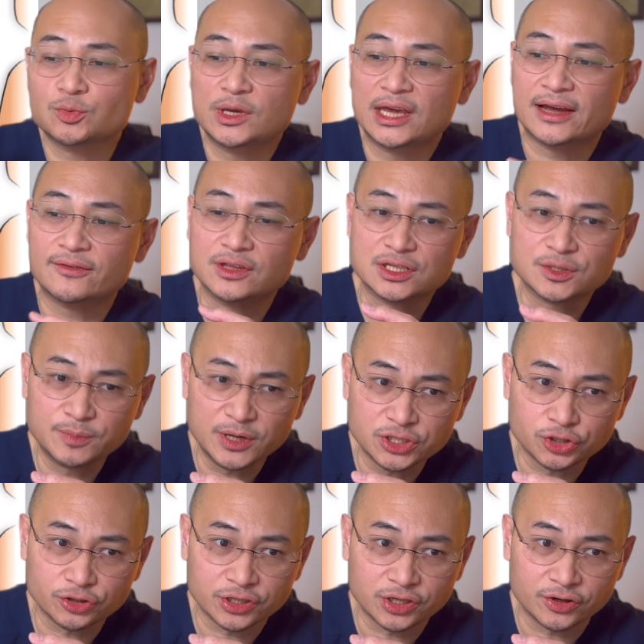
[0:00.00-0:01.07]
have this
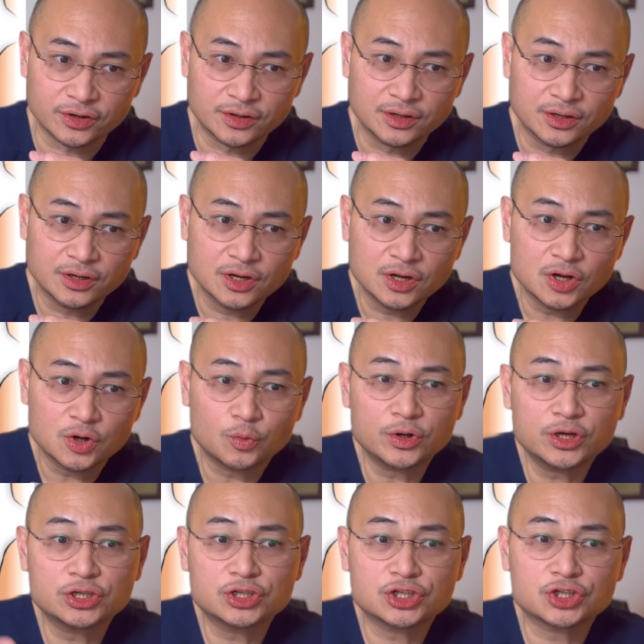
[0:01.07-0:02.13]
picture here,
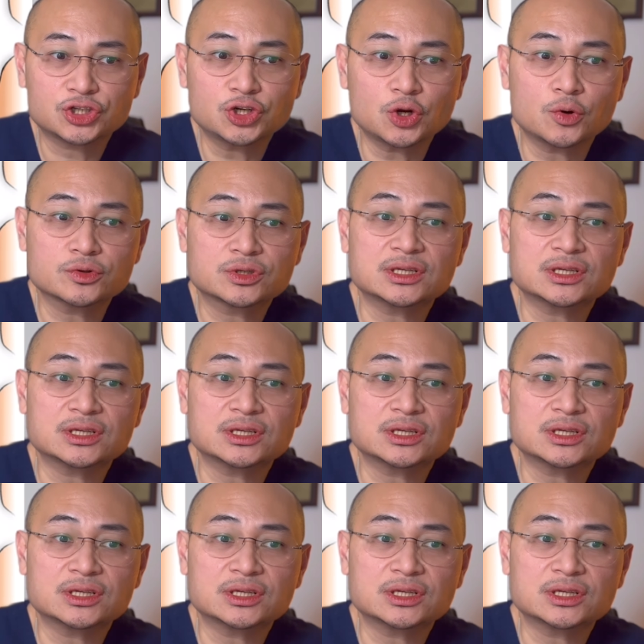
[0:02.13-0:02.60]
which shows